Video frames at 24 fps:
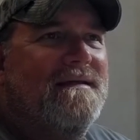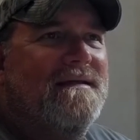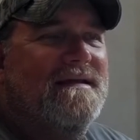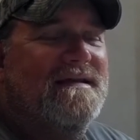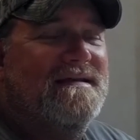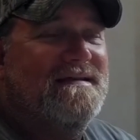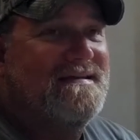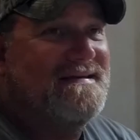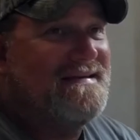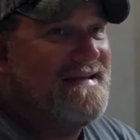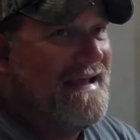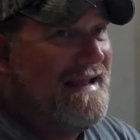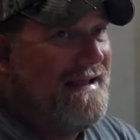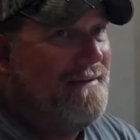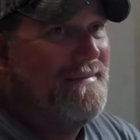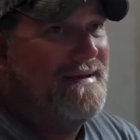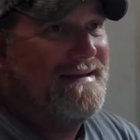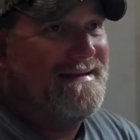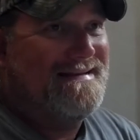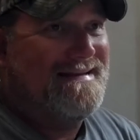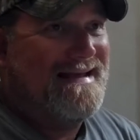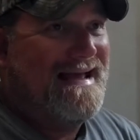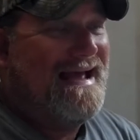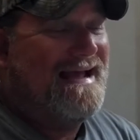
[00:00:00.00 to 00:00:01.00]
the same
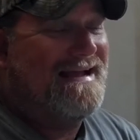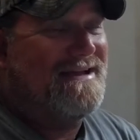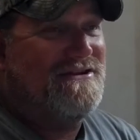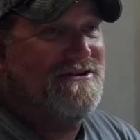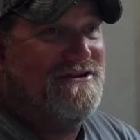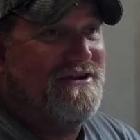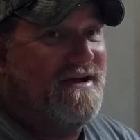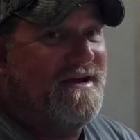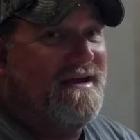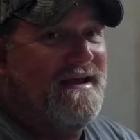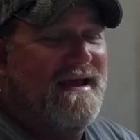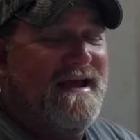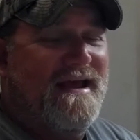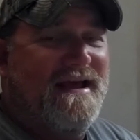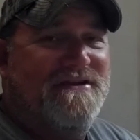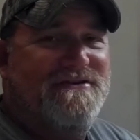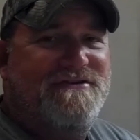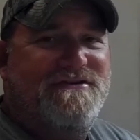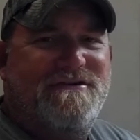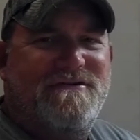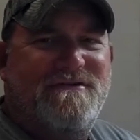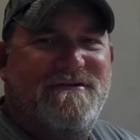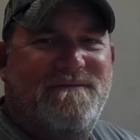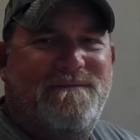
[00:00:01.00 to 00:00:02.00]
exact jig
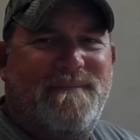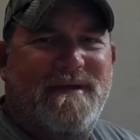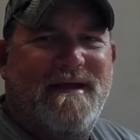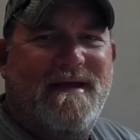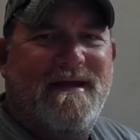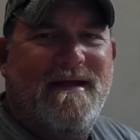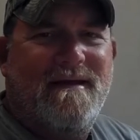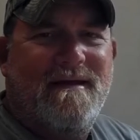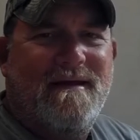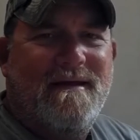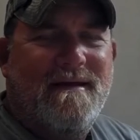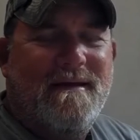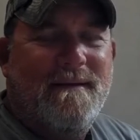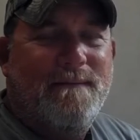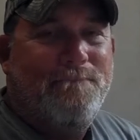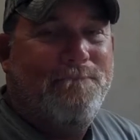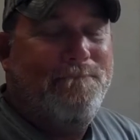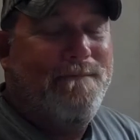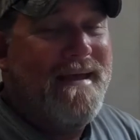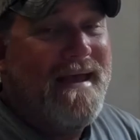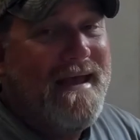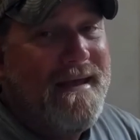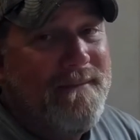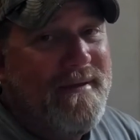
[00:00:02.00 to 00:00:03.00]
heads you'd be
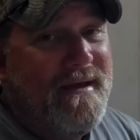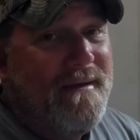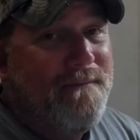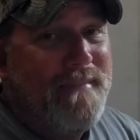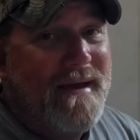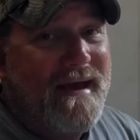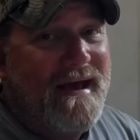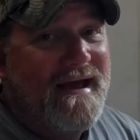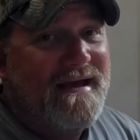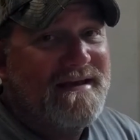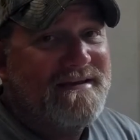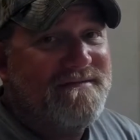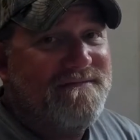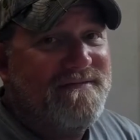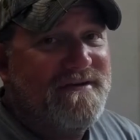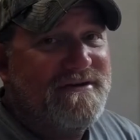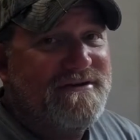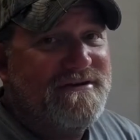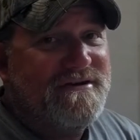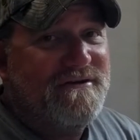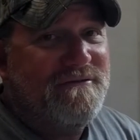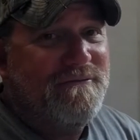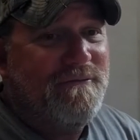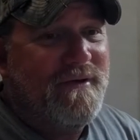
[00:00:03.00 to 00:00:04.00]
maybe bass
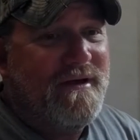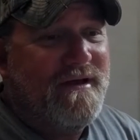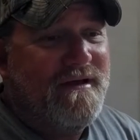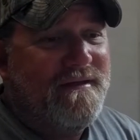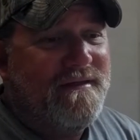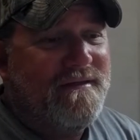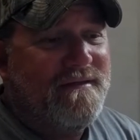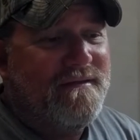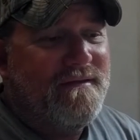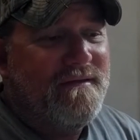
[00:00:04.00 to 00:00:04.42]
fishing with